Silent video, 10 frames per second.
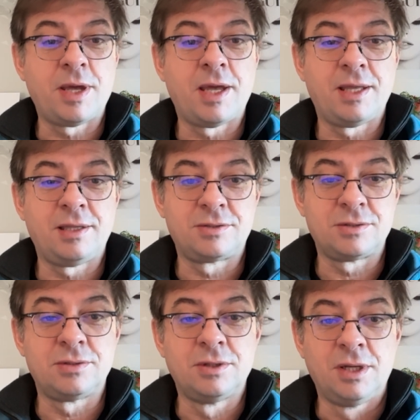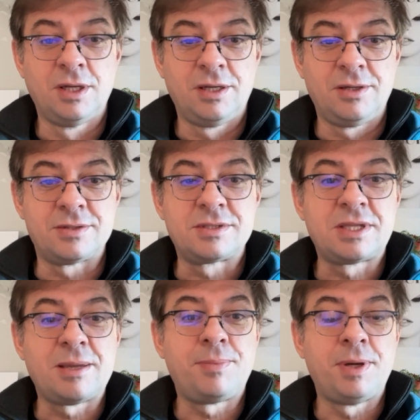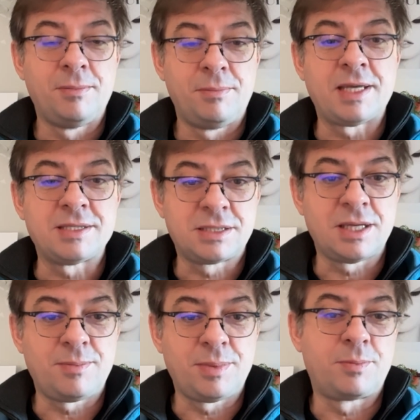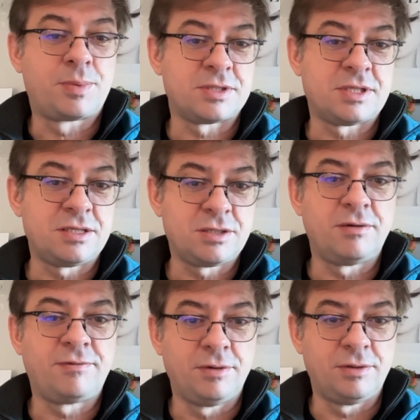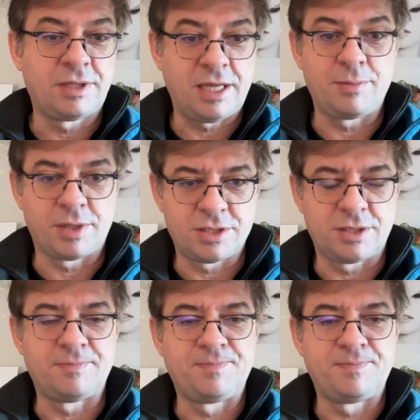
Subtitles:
and the step-by-step process of calibration.